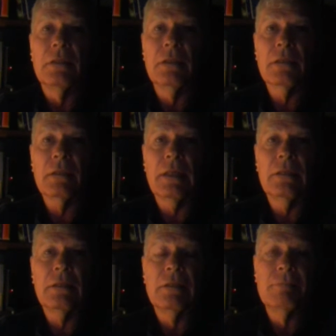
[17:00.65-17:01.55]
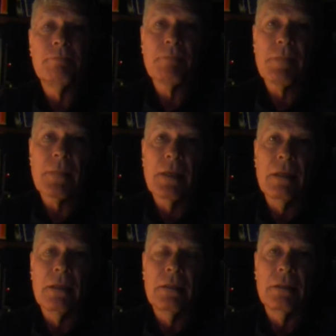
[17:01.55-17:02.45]
irrigated,
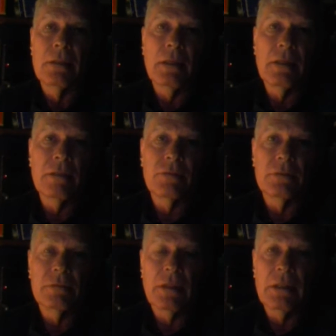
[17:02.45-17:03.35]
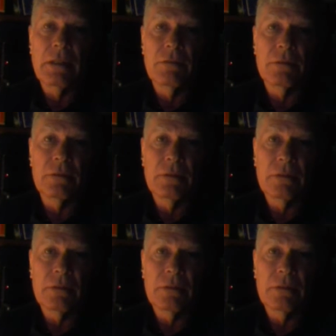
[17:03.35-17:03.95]
and I have a